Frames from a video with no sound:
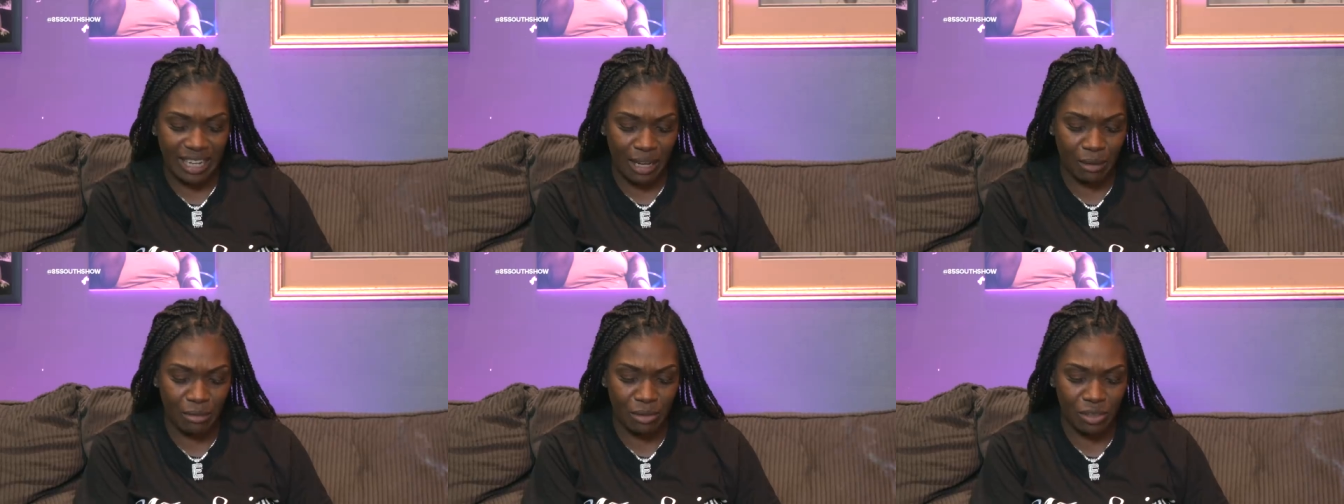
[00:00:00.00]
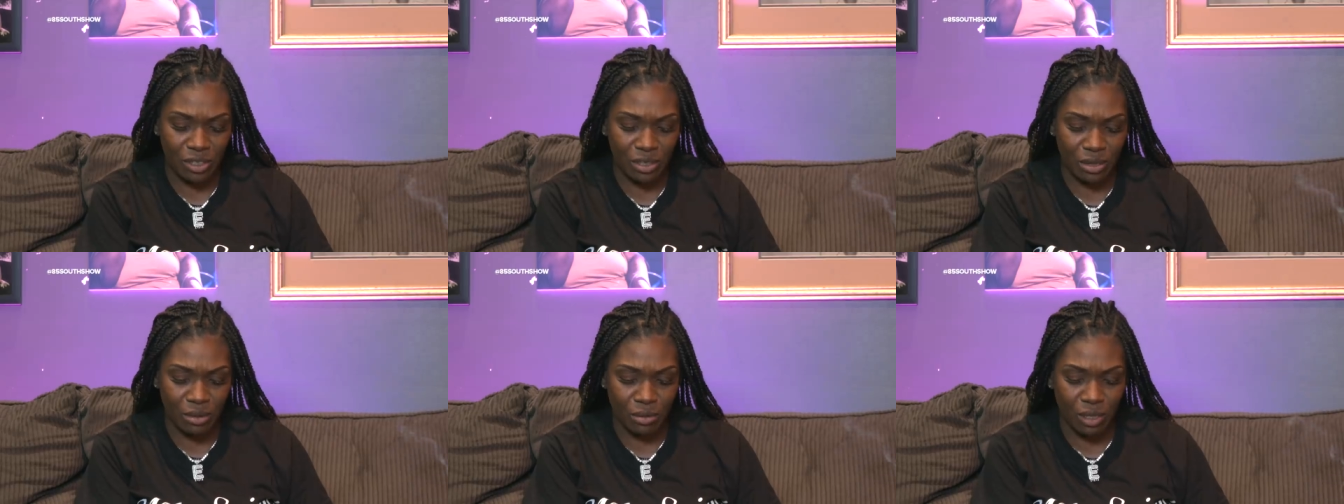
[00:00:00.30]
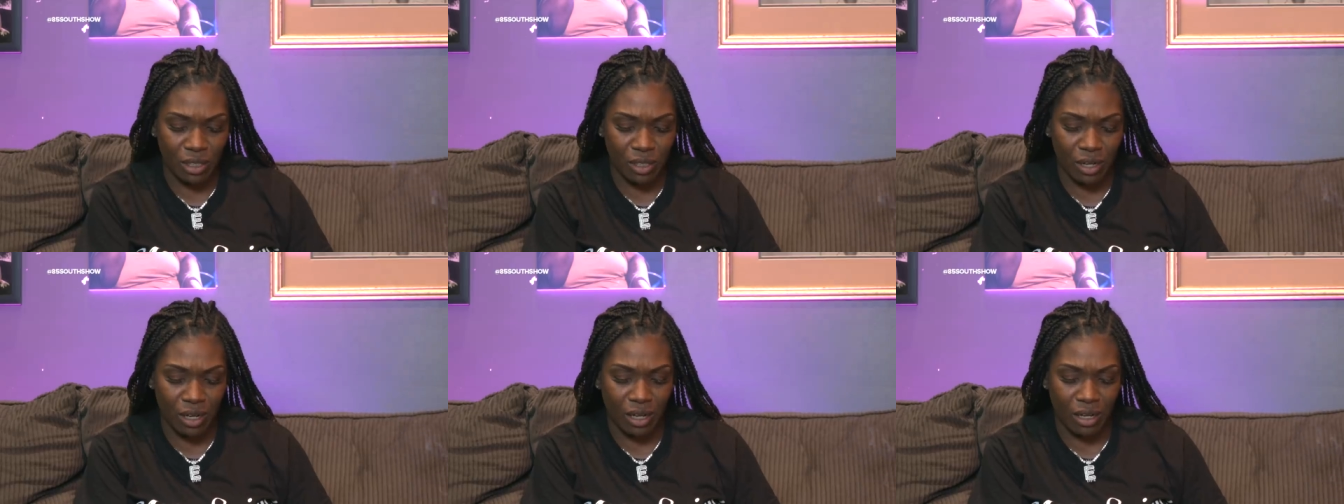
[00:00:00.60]
damaged him,
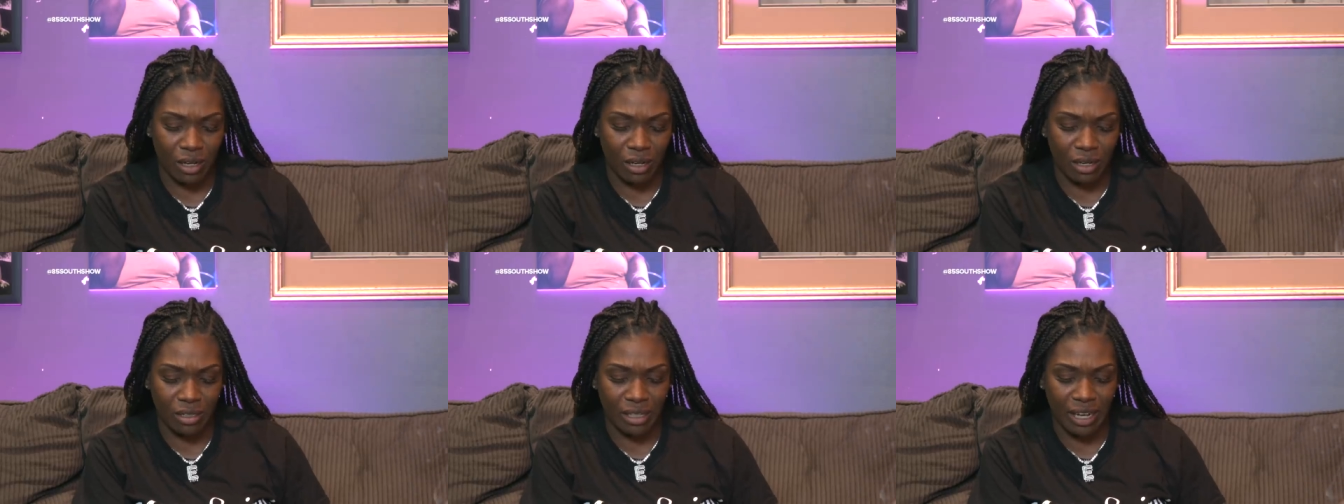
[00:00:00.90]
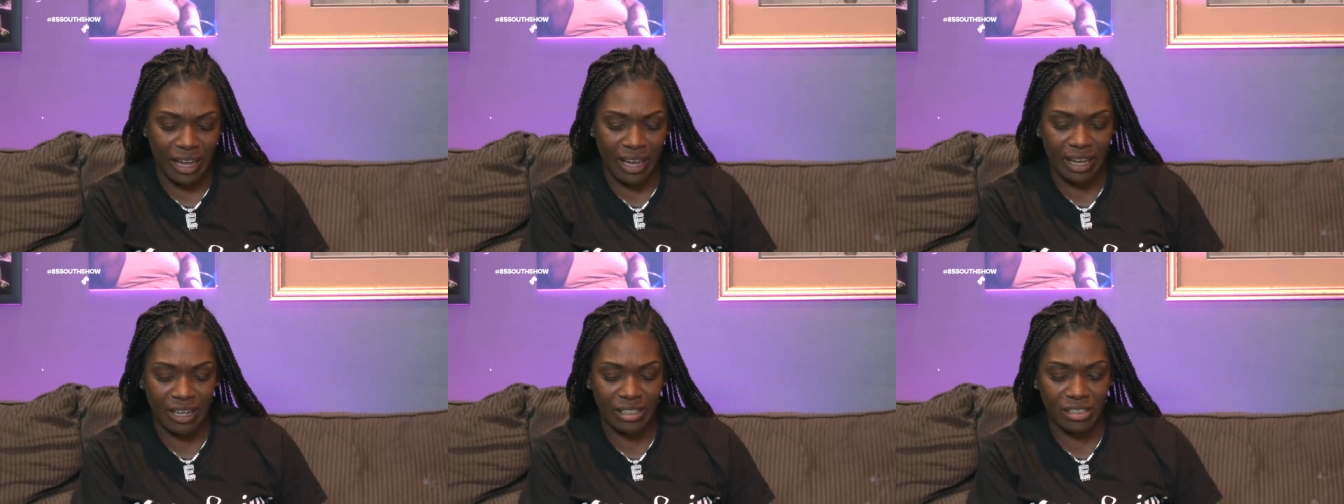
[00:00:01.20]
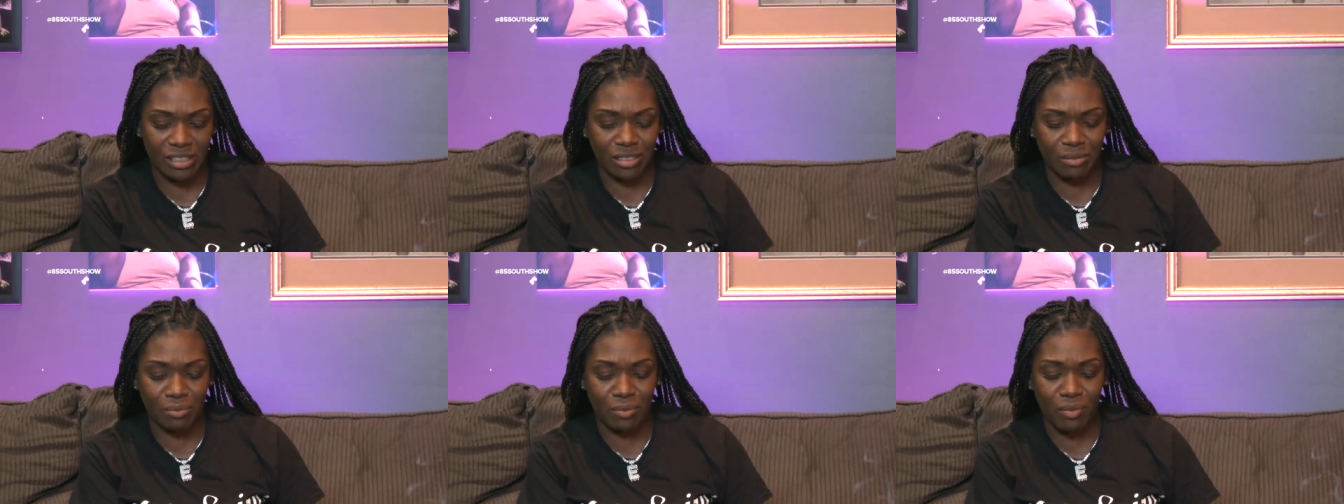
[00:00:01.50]
uh, uh
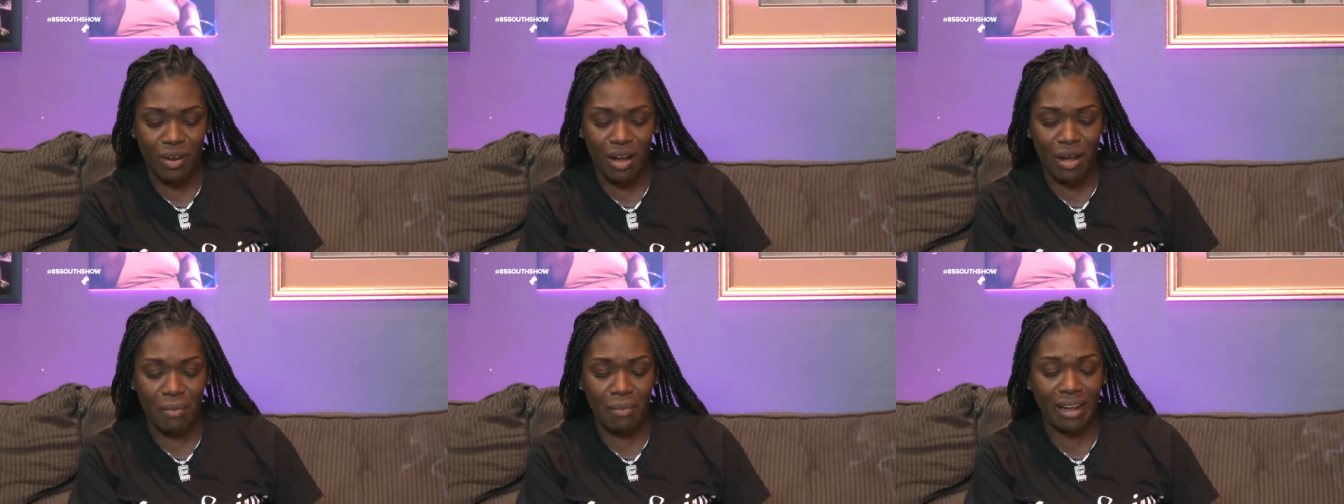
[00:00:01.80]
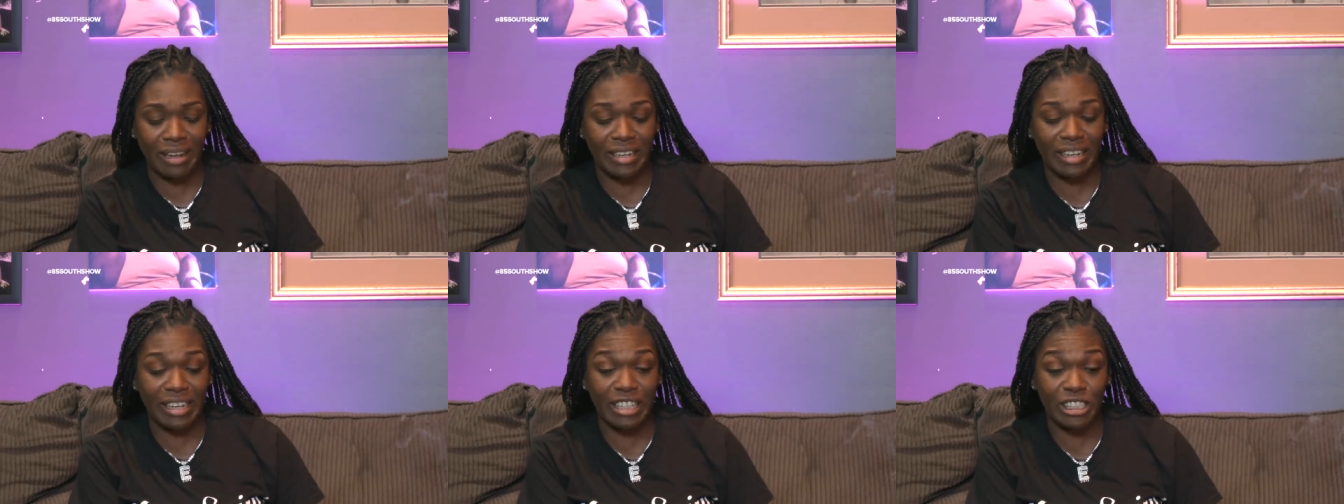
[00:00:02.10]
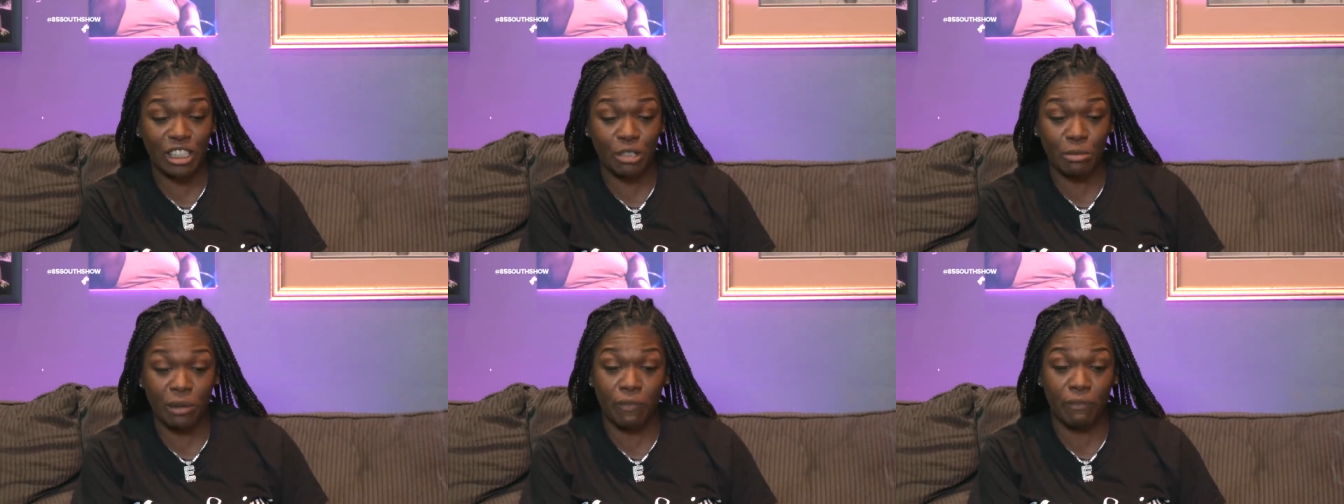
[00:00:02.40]
dash, and boy, my
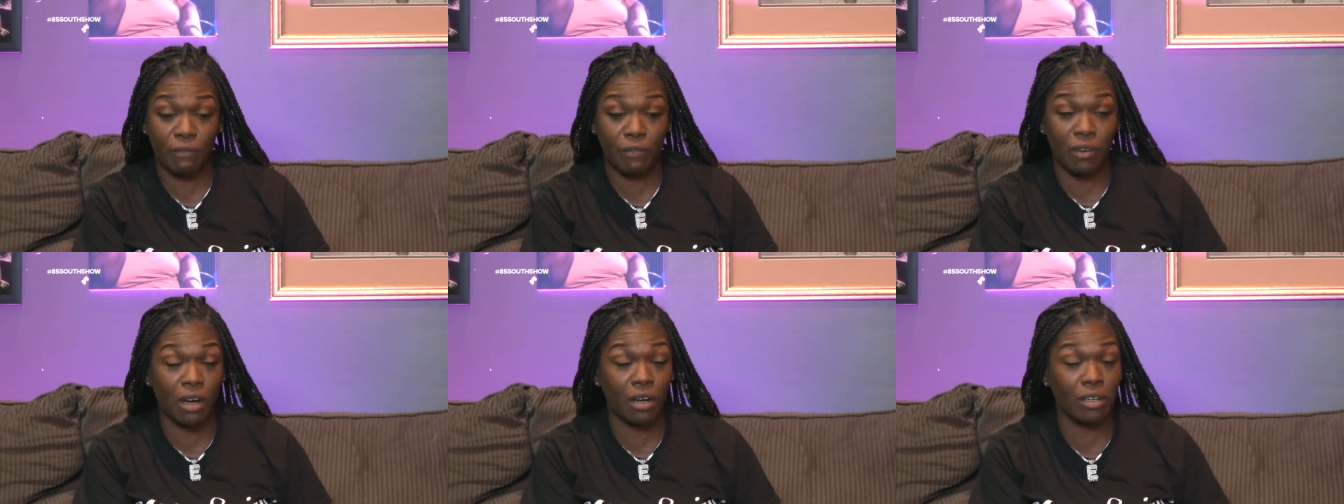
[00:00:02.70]
kid should be. He